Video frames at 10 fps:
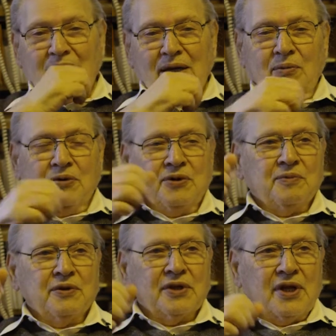And when you
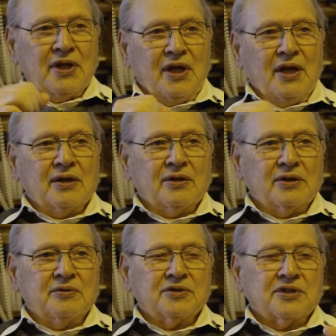pulled that handle,
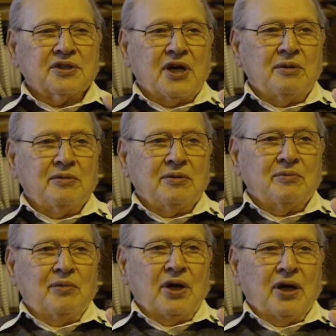there was a timing
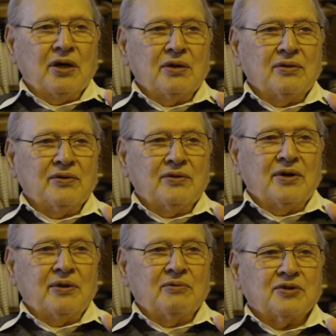bar
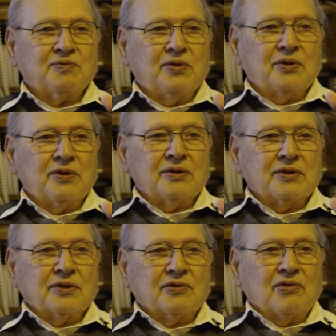that was pulled
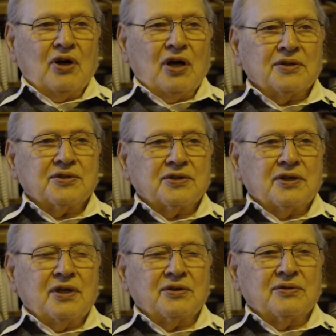across
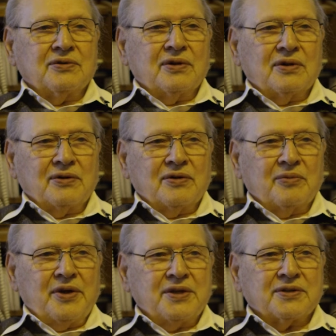under the
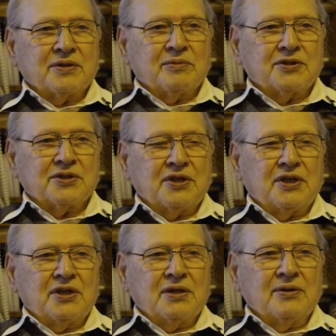base of the
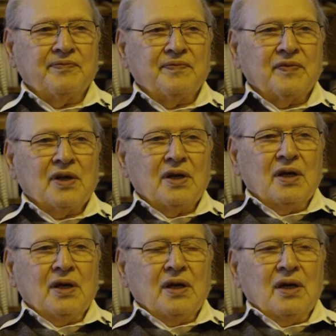machine.
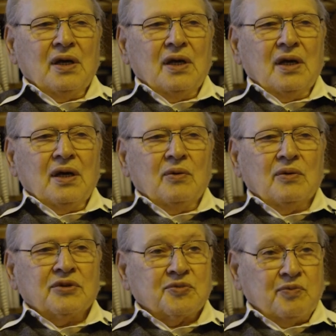It
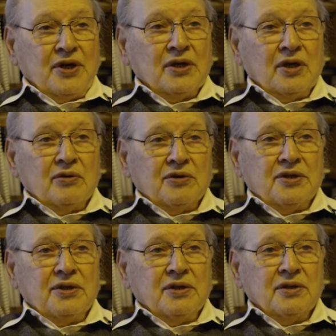was spring-loaded,
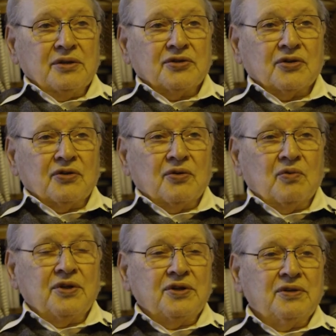so that
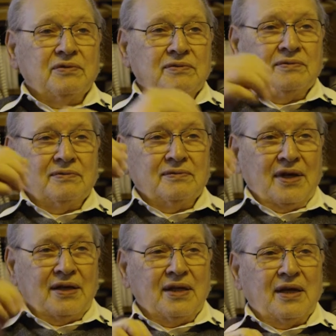when you
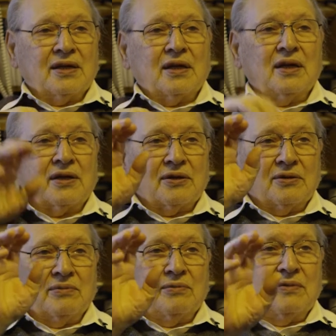had that click
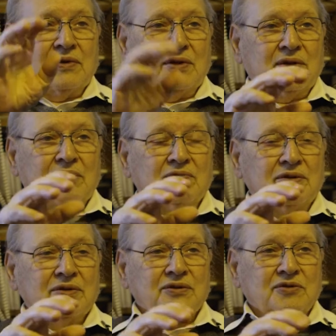and the
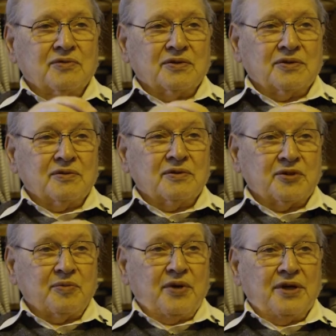reels were
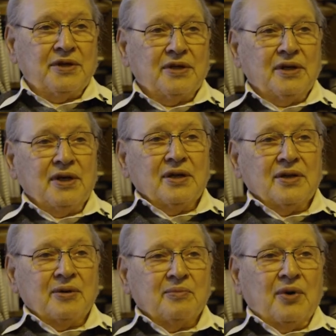spun,
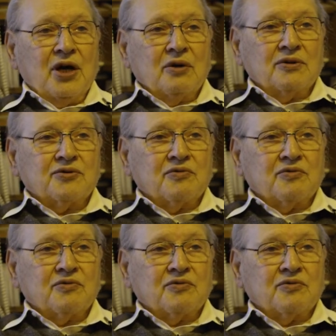that bar was